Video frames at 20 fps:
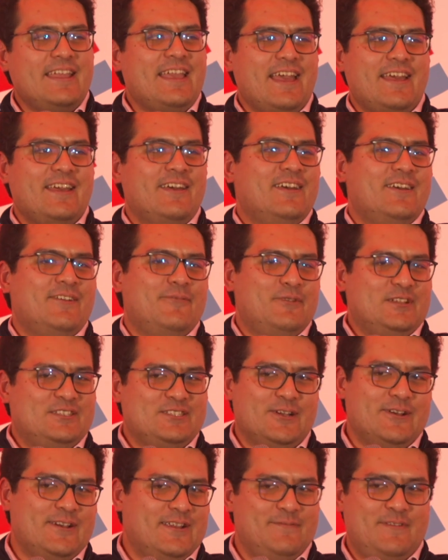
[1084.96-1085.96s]
get a
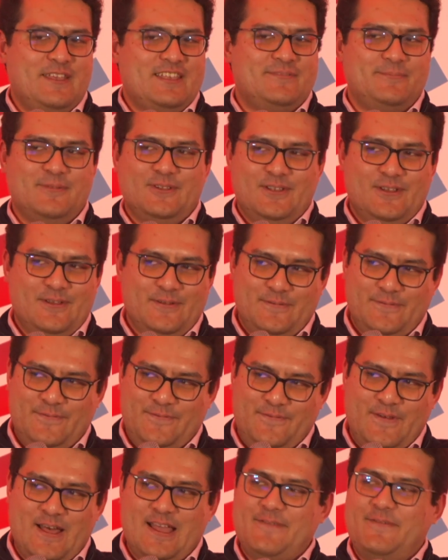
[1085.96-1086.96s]
return on investment of
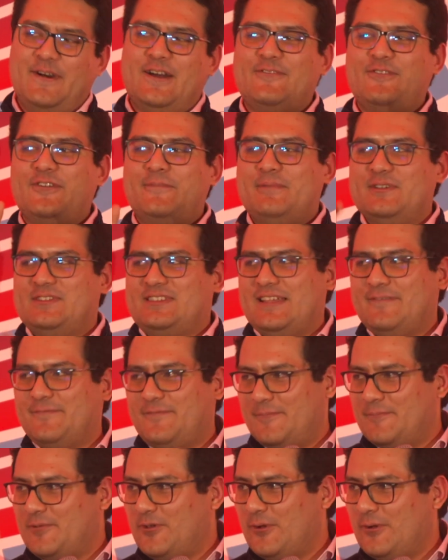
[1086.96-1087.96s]
500%
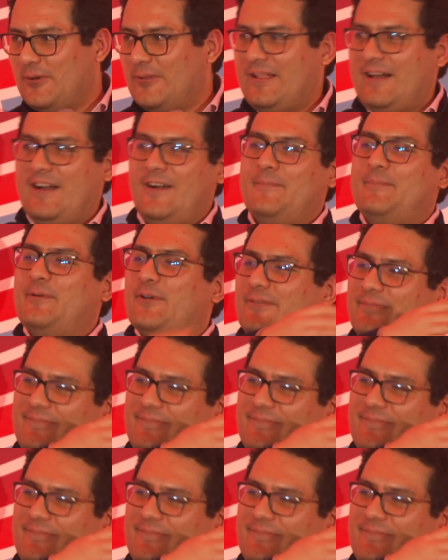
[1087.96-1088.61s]
from Google, I'll put